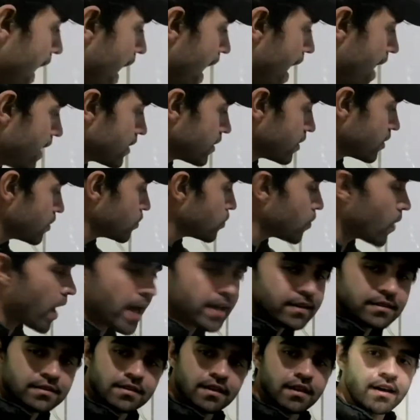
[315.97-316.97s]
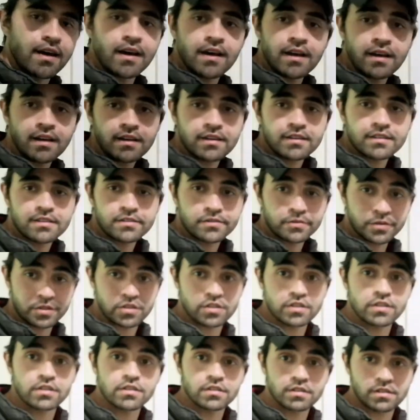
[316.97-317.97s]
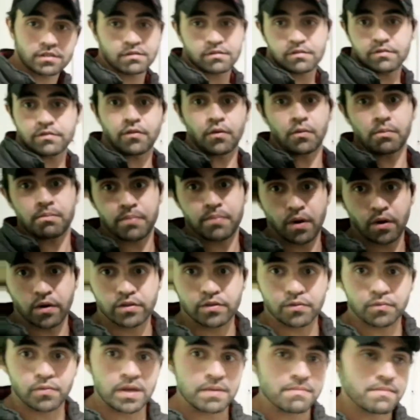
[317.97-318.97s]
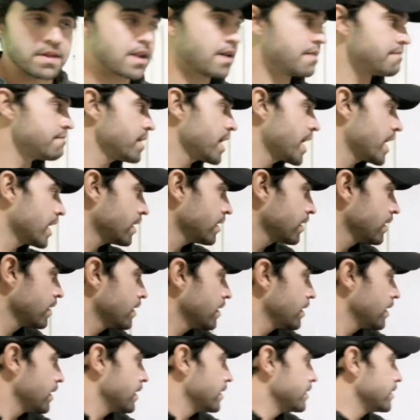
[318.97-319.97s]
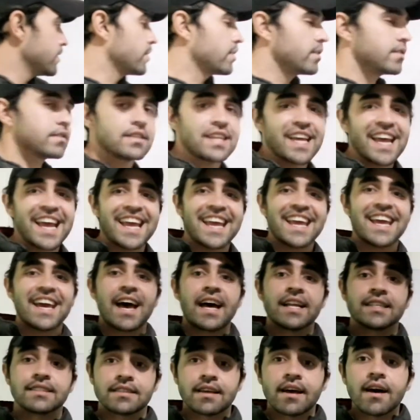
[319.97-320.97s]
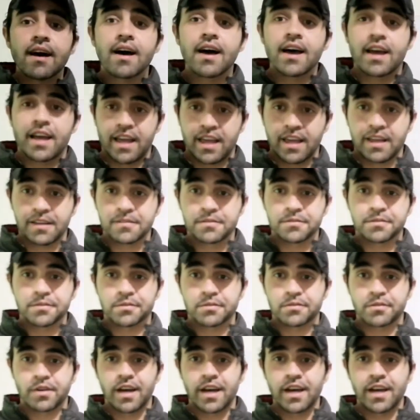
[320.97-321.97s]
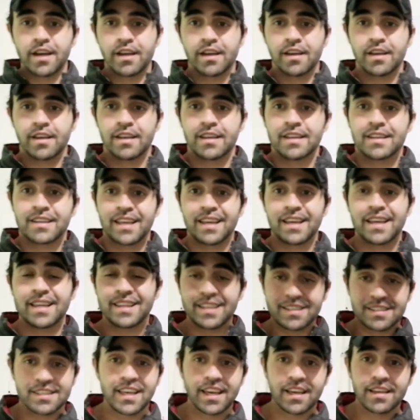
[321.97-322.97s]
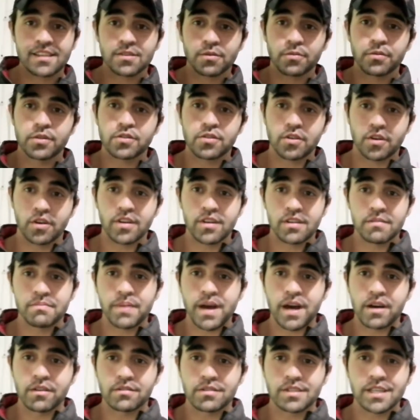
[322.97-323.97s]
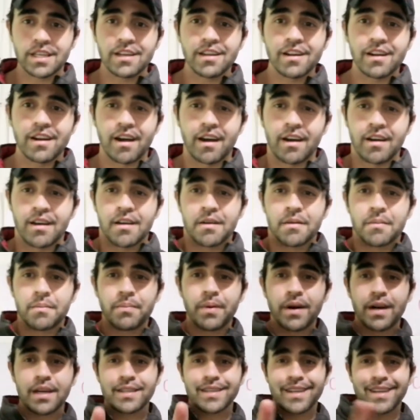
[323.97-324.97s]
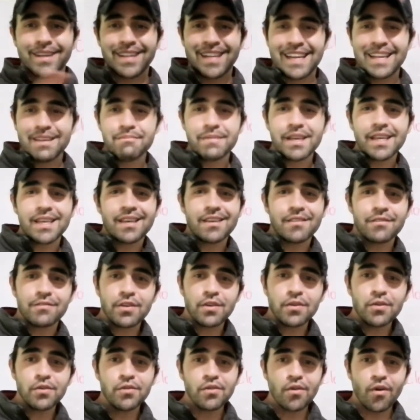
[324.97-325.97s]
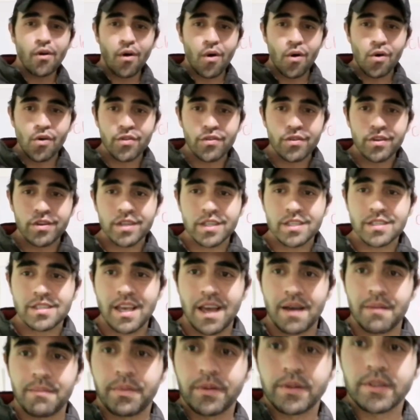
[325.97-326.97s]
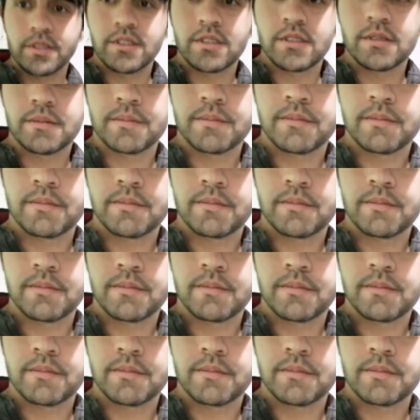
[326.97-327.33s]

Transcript: a sweater, which is for both women and men. You can say a tie, right? In this case, we're talking about singular. But let me give you other examples.